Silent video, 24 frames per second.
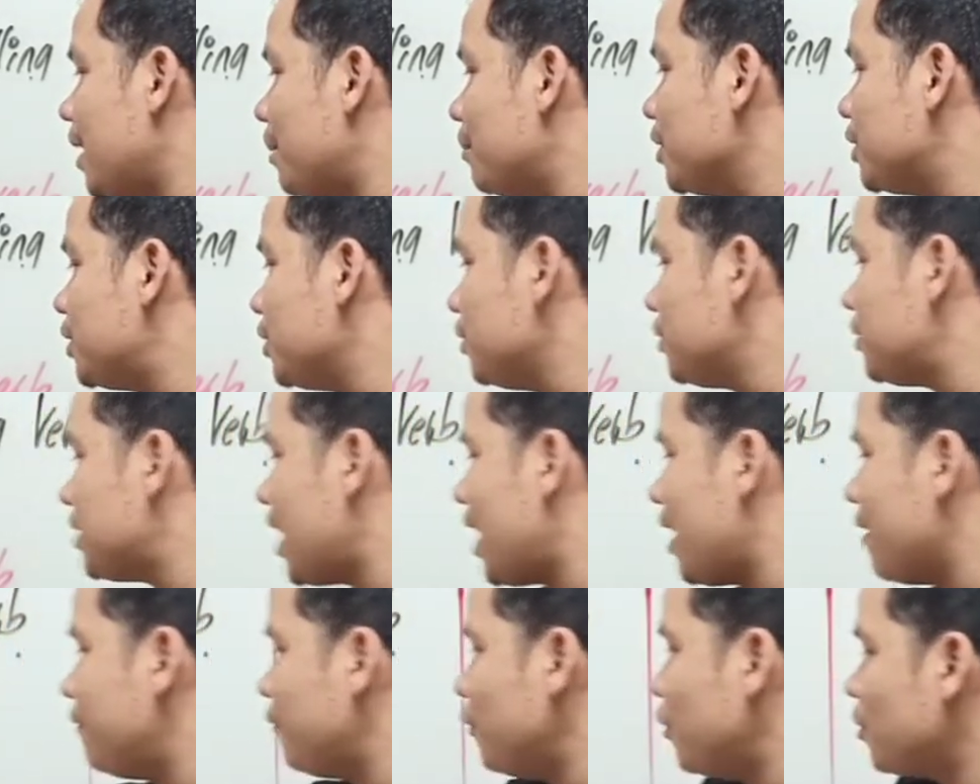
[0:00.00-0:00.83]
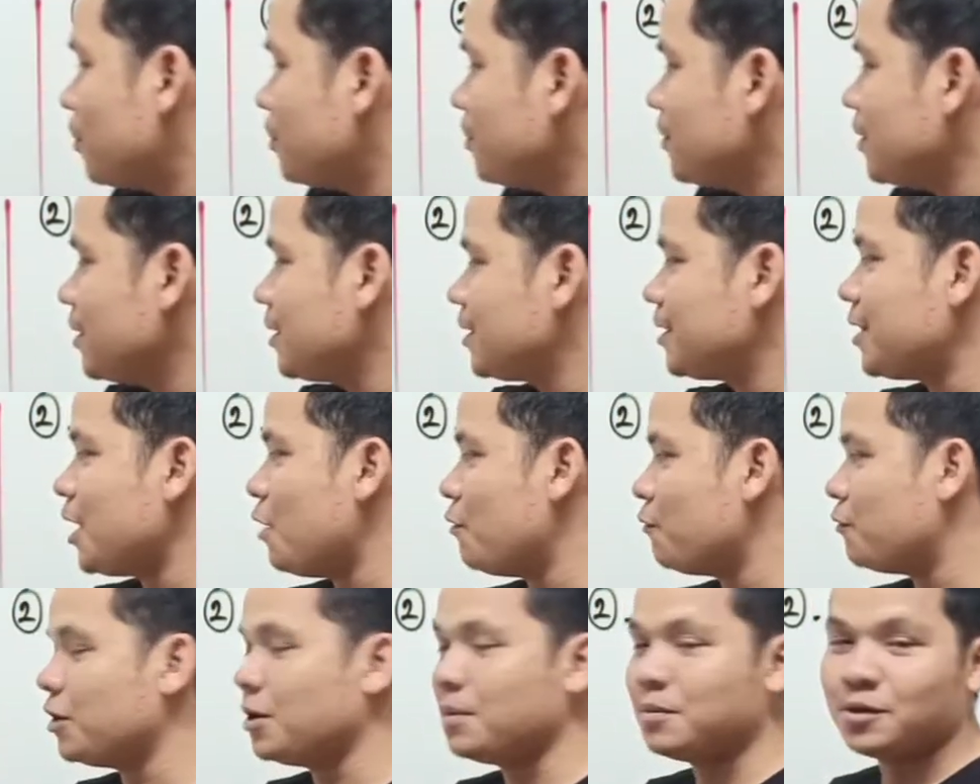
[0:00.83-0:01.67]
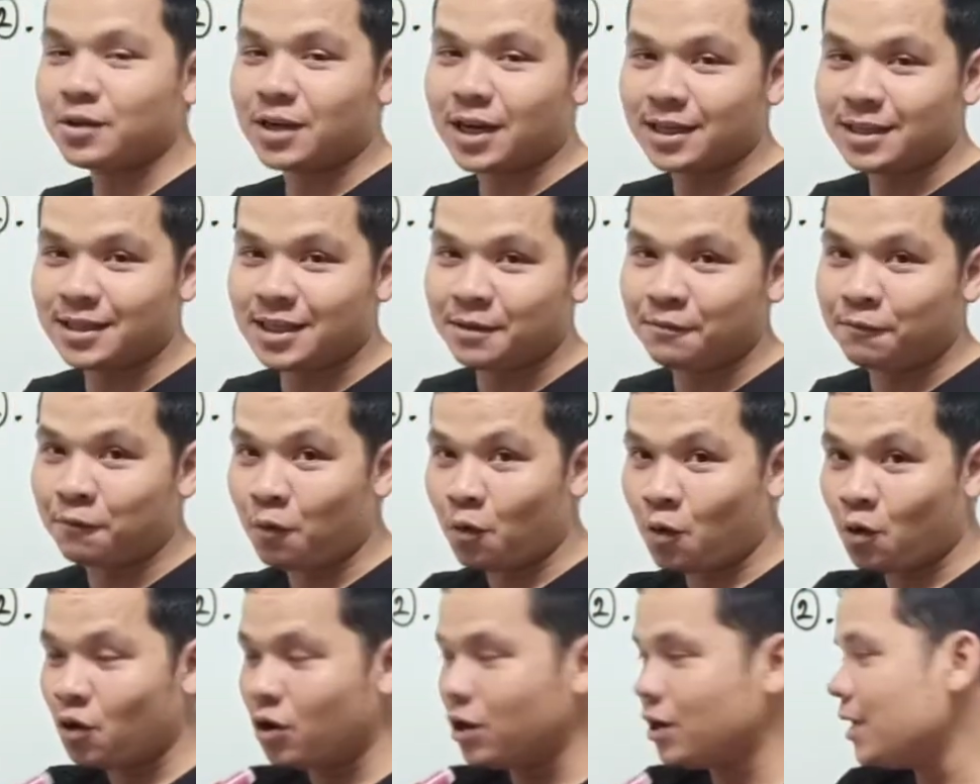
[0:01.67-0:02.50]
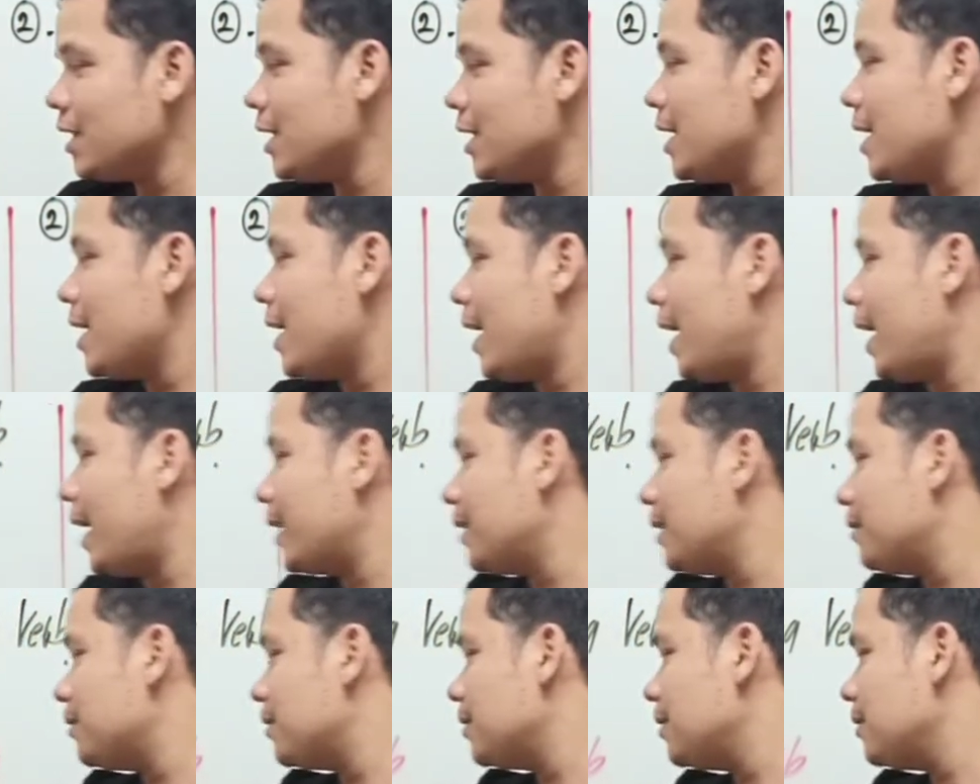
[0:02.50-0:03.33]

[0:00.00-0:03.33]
Number two, type of start verb, you can see 4. And